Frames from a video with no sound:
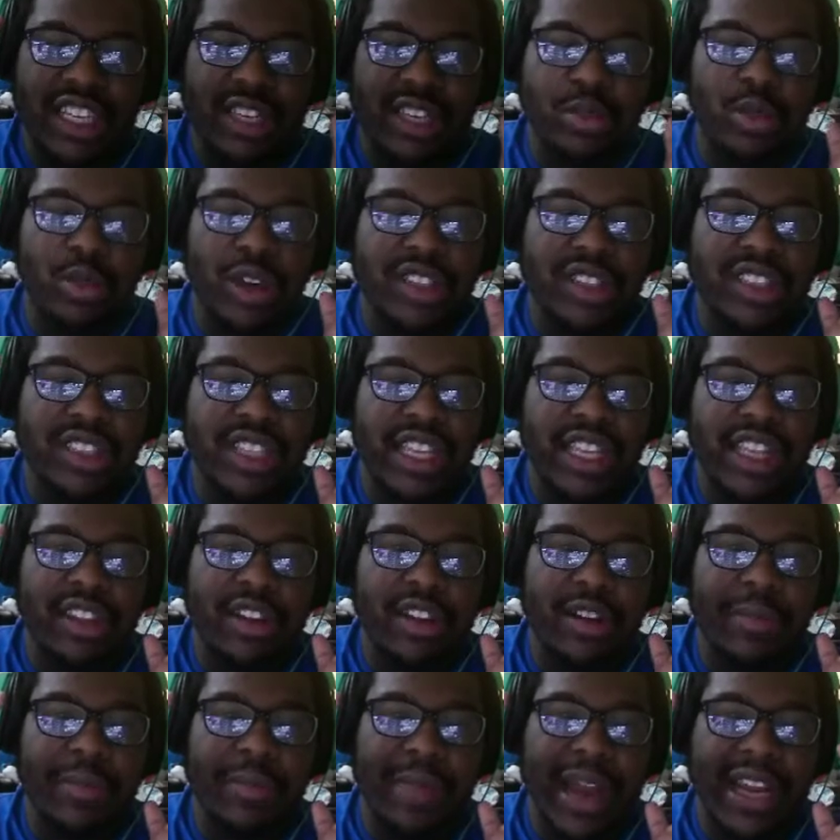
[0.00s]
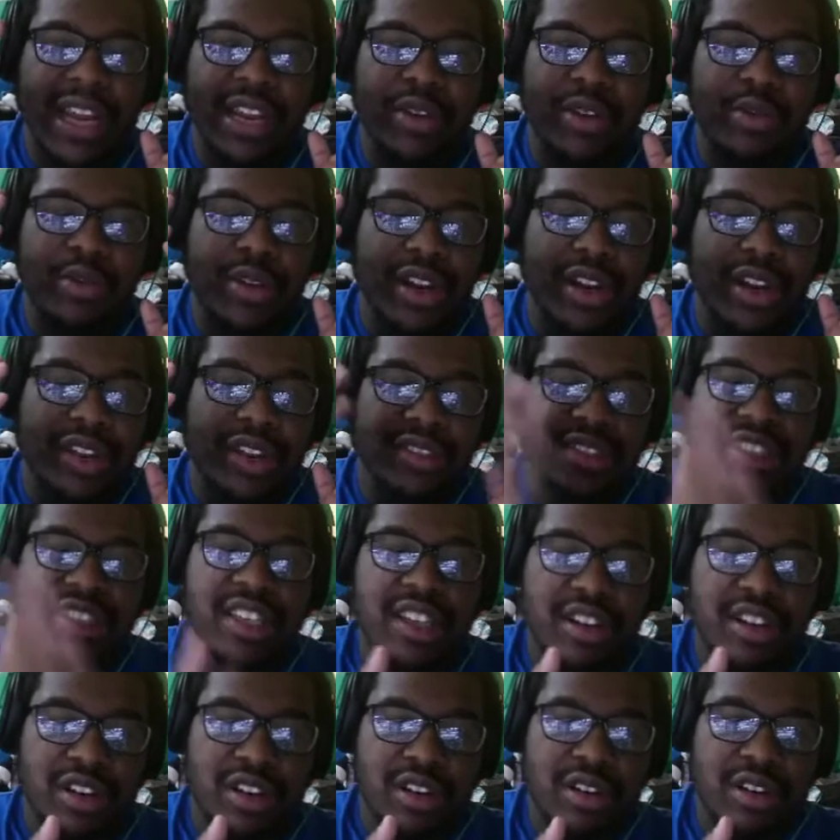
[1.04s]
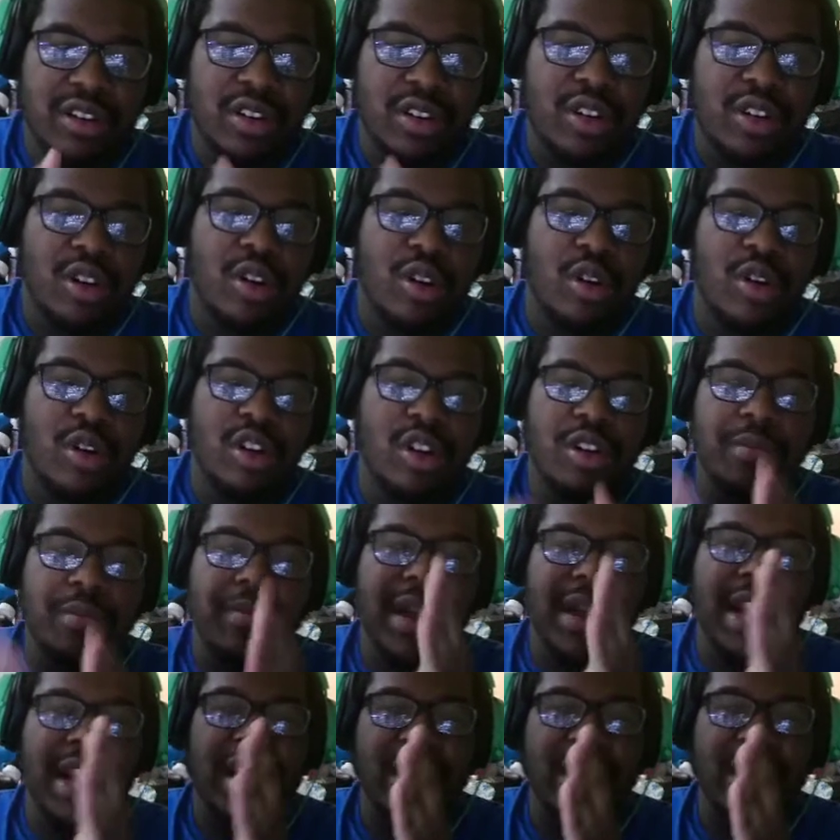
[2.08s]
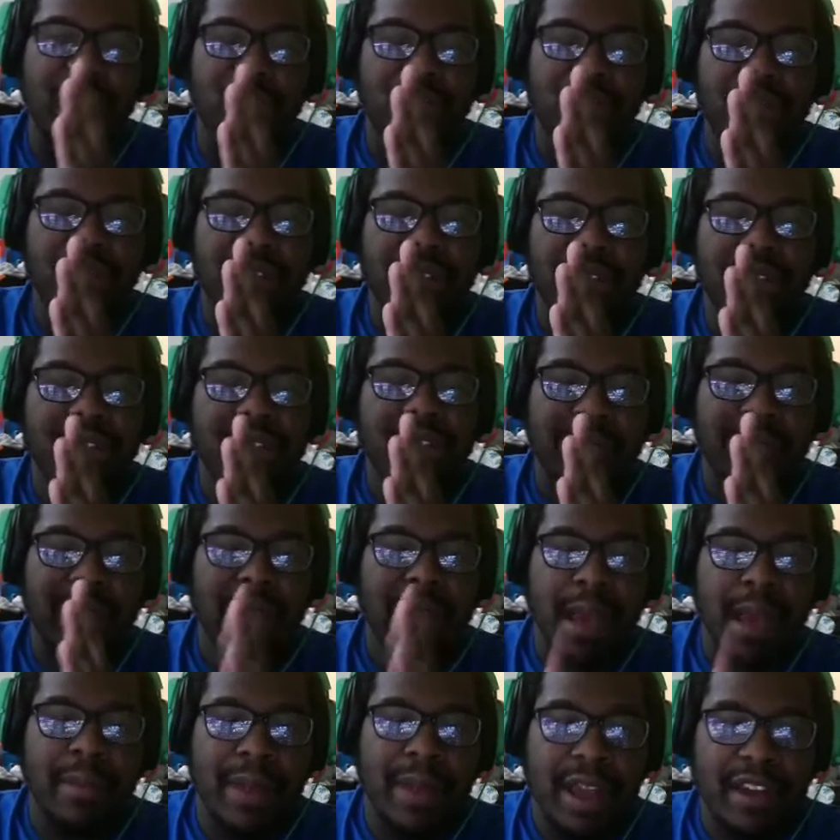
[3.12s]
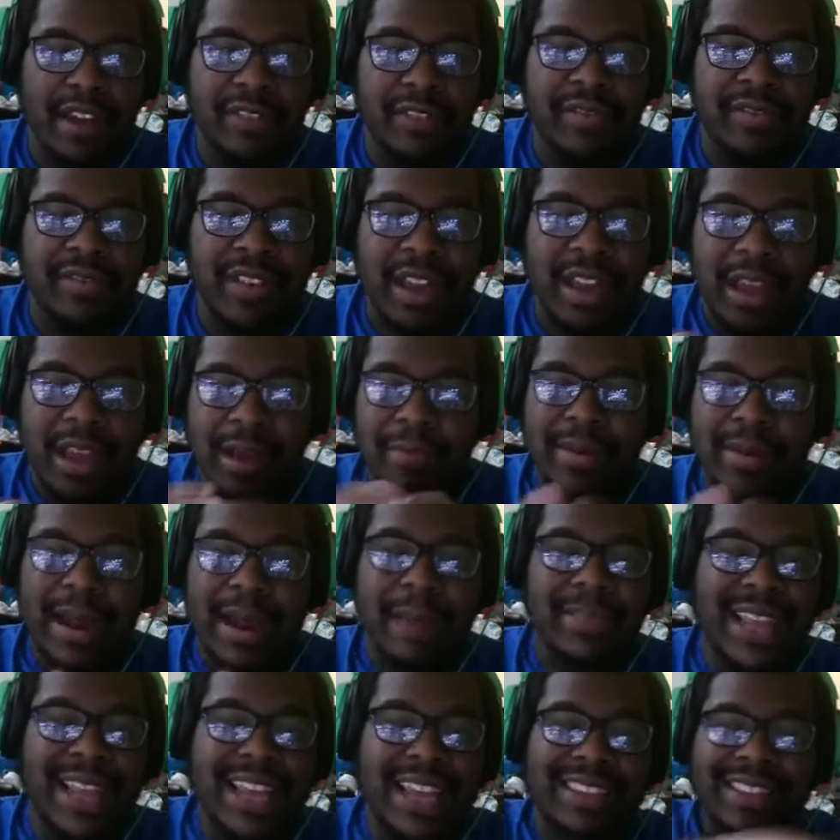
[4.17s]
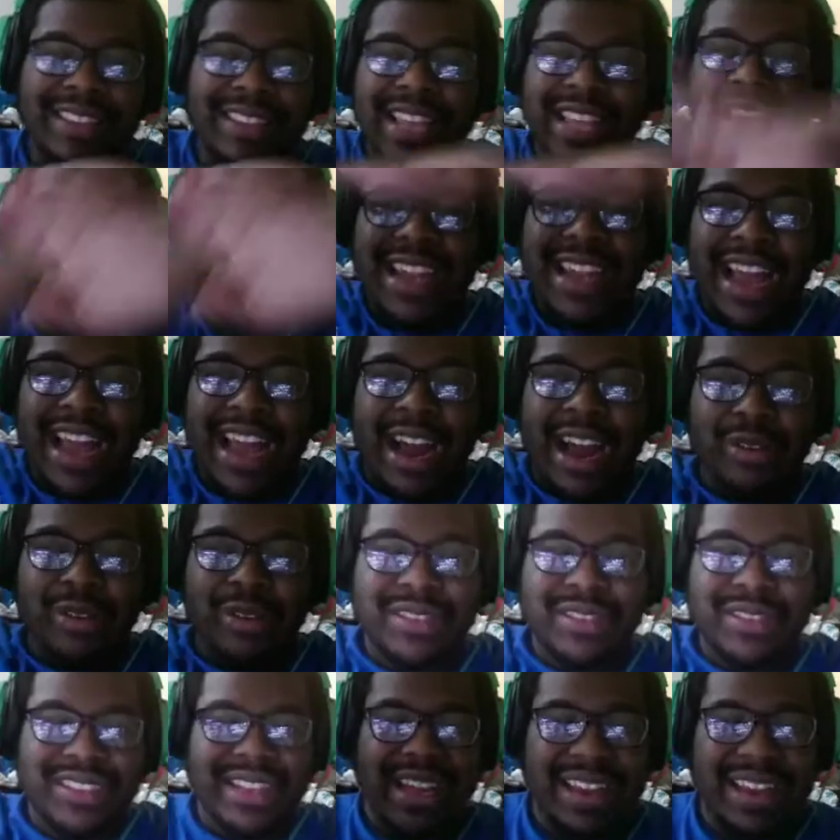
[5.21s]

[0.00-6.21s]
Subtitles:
wants to either combine it with Azir or combine it with MF. But I'm like thinking out.